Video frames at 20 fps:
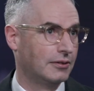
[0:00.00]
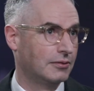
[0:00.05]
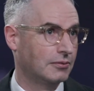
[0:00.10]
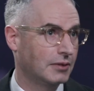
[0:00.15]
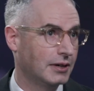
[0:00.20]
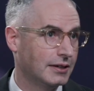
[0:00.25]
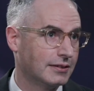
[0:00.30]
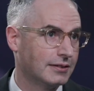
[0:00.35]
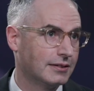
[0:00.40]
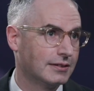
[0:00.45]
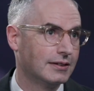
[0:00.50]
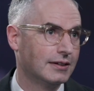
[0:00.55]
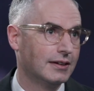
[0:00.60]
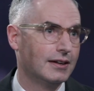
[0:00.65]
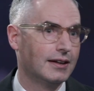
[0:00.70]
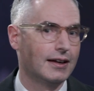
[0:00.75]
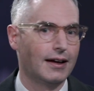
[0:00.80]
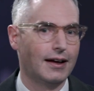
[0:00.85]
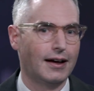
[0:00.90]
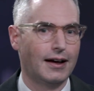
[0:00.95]
in REITs.
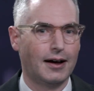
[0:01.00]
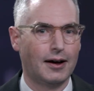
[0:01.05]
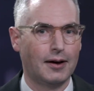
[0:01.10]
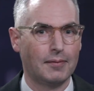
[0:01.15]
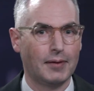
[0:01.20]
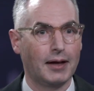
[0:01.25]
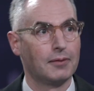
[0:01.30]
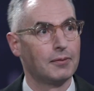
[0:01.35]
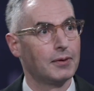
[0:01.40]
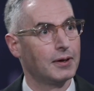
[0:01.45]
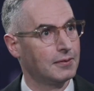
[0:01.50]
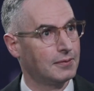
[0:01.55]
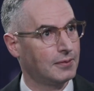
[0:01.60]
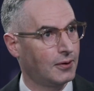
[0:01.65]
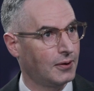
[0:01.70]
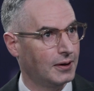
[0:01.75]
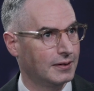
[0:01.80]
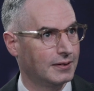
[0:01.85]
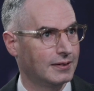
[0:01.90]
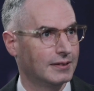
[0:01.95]
Um, and we
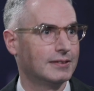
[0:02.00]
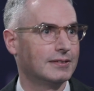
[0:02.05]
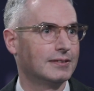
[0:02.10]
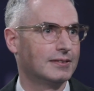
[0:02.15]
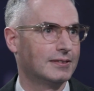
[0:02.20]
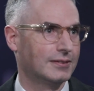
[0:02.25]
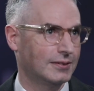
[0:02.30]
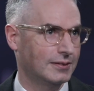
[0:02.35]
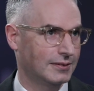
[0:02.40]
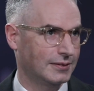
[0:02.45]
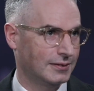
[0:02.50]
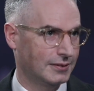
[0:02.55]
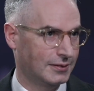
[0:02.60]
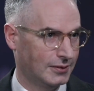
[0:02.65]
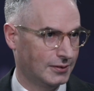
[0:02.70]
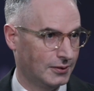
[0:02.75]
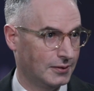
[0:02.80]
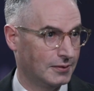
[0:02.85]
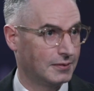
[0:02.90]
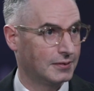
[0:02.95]
avoid certain
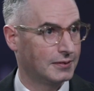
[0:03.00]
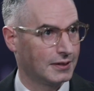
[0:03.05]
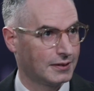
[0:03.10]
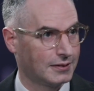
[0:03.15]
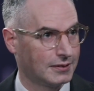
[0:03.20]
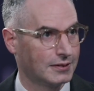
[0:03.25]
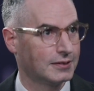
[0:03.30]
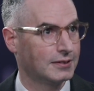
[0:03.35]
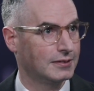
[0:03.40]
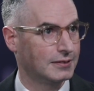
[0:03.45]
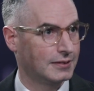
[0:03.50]
sort of cyclical,